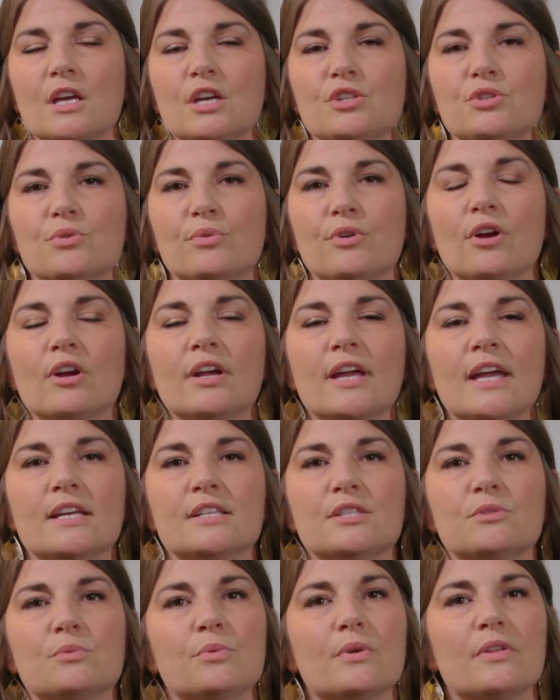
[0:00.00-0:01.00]
So in our
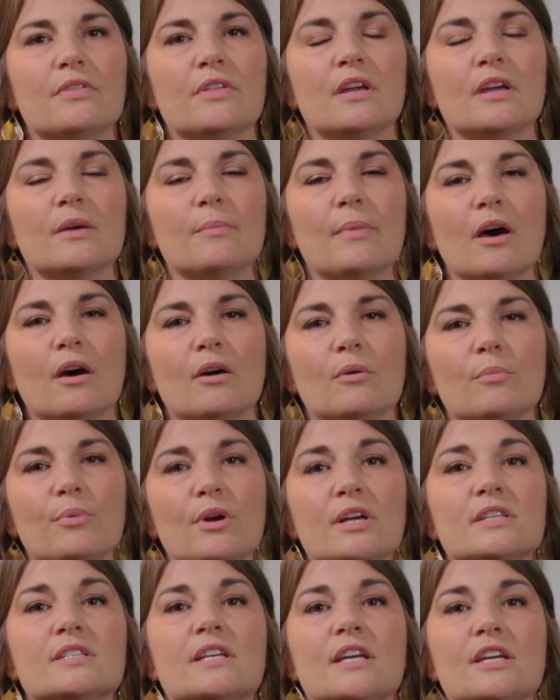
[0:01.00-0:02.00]
case, when we think about
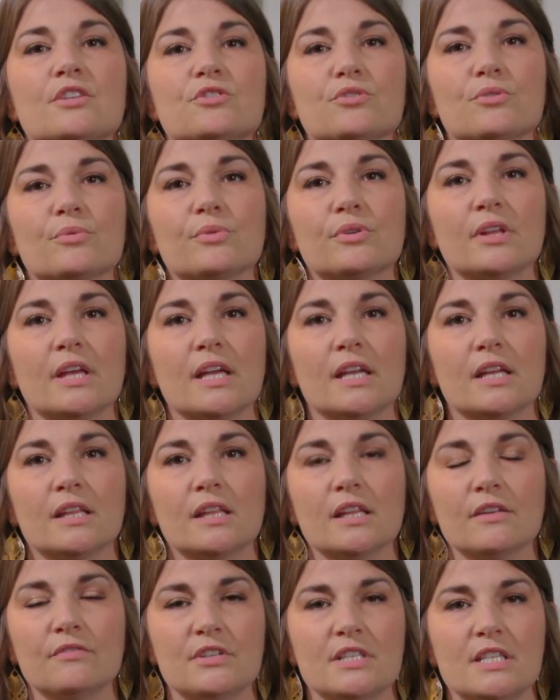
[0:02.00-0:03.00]
breast
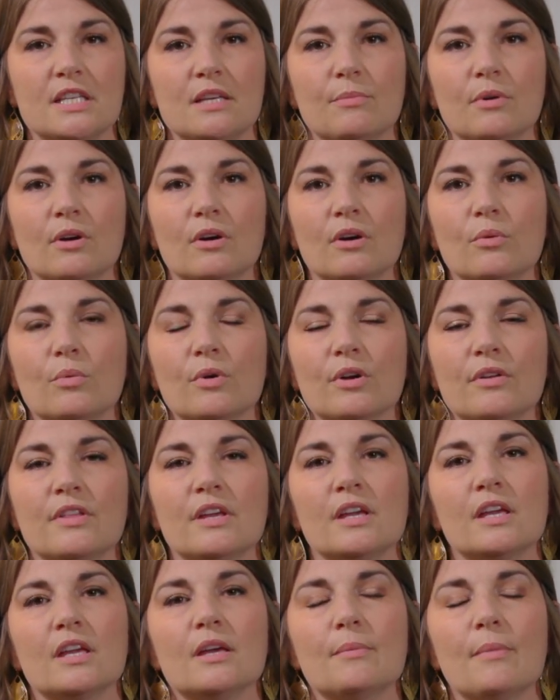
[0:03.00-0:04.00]
cancer-related lymphedema, we're
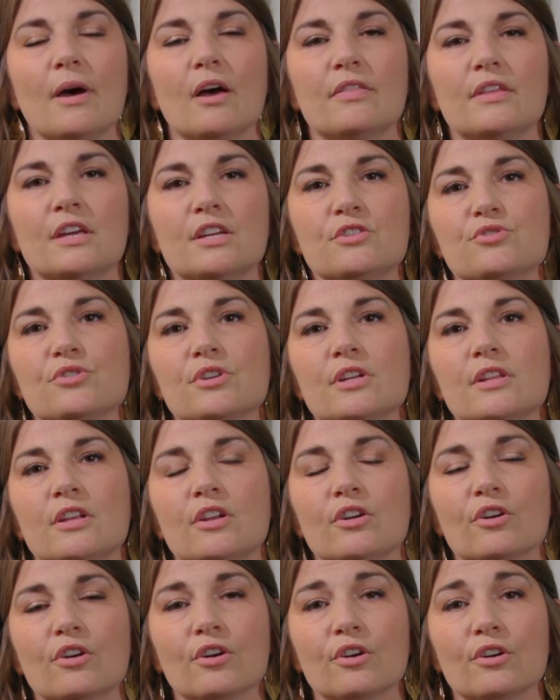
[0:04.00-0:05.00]
thinking about the injury
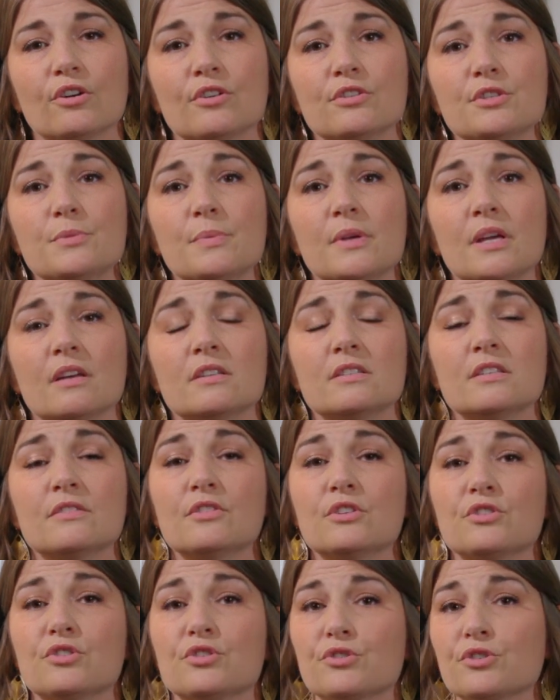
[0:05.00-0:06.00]
that occurs because of
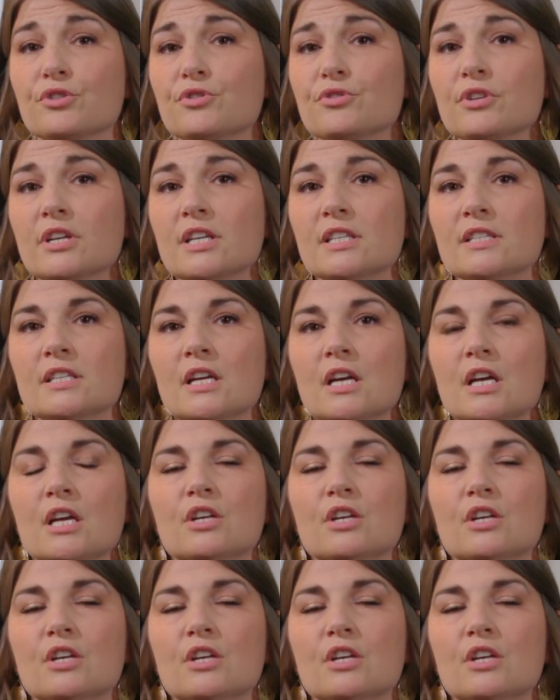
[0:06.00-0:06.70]
the surgeries,